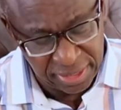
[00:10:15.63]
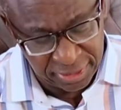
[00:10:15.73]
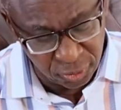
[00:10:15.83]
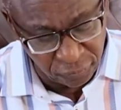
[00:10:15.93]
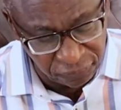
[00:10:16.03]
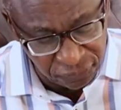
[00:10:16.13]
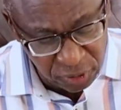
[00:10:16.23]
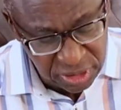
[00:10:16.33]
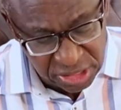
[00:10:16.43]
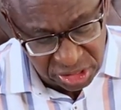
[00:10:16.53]
into
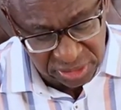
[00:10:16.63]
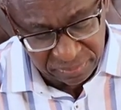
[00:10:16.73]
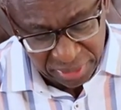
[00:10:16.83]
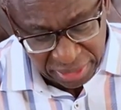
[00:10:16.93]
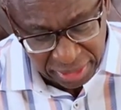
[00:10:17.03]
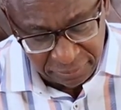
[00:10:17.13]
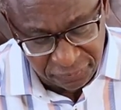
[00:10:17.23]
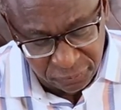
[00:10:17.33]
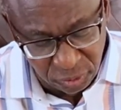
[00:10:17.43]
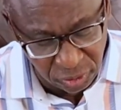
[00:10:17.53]
foolish,
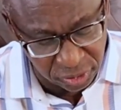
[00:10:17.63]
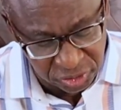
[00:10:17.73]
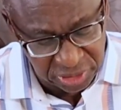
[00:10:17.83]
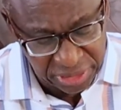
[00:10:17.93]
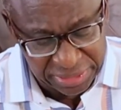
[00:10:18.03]
harmful lust